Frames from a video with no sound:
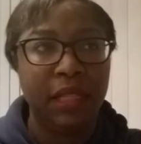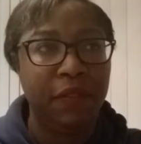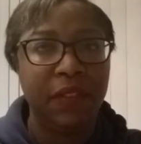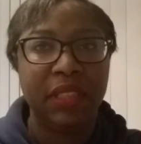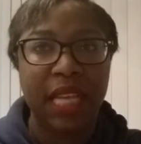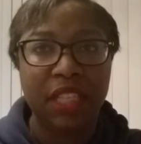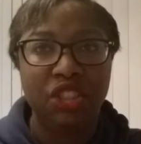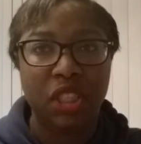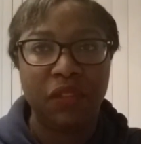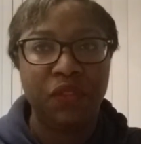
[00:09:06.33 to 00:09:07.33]
if it's night
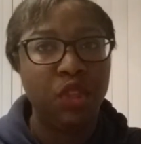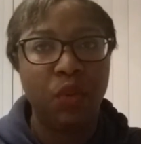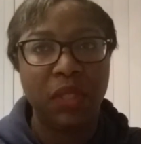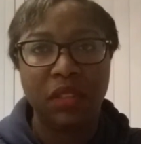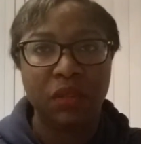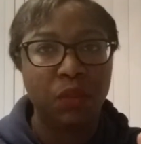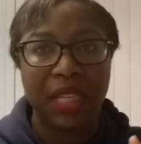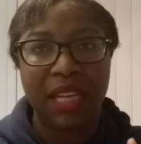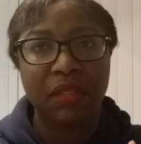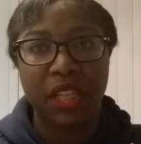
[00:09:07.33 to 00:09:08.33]
shift no one
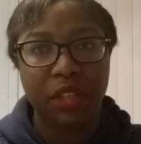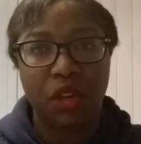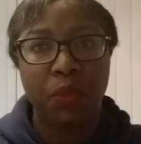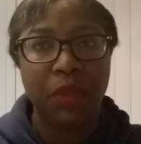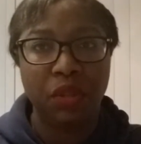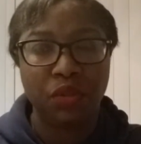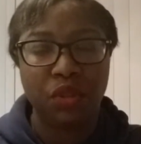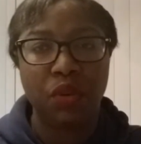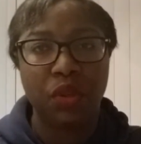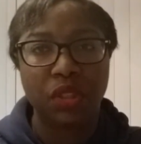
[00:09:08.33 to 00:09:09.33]
went out there to open those
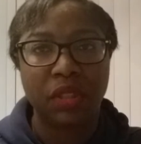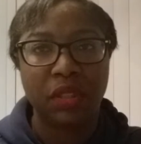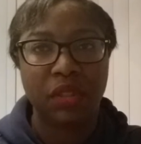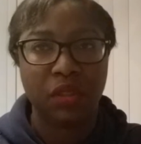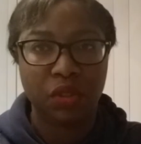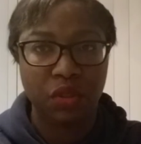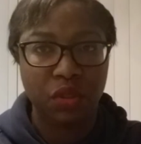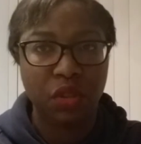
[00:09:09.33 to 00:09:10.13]
doors so the,